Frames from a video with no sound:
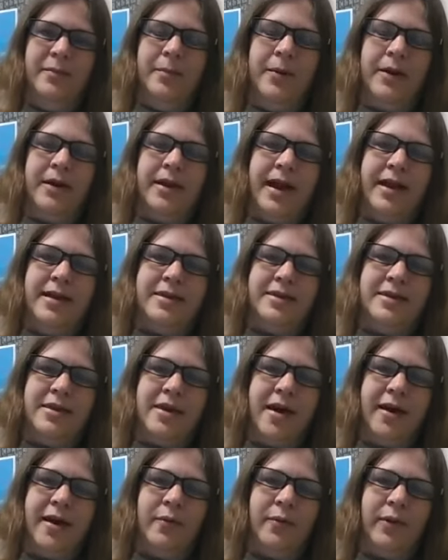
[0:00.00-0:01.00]
But I
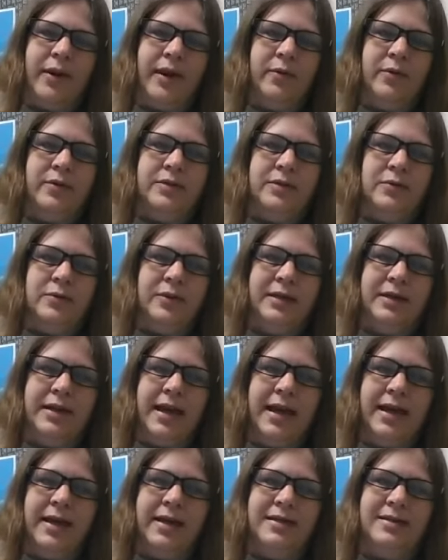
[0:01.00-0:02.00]
thought what I would do
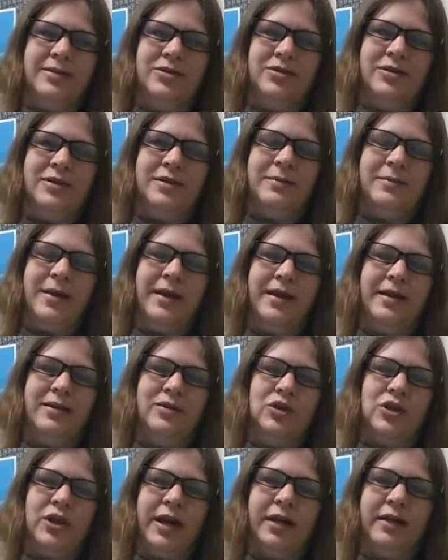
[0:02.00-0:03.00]
today is just make a
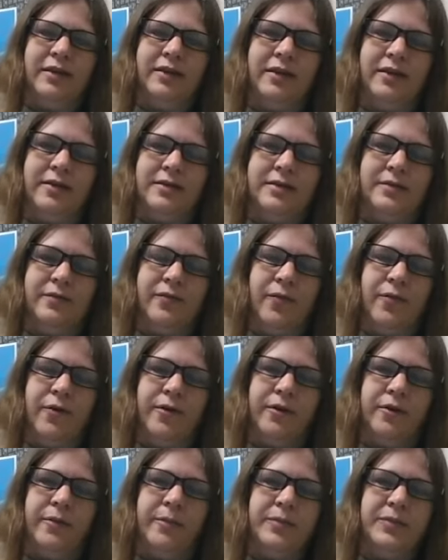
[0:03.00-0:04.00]
checklist for
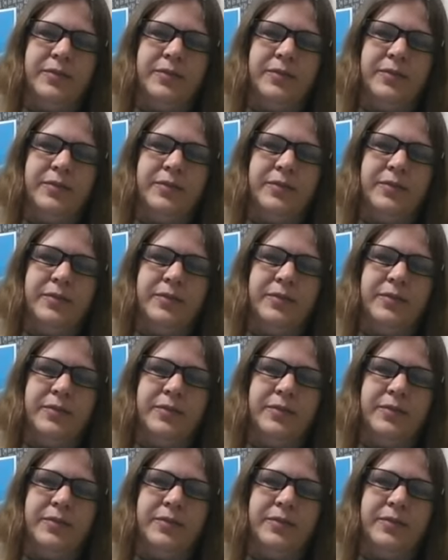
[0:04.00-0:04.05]
you.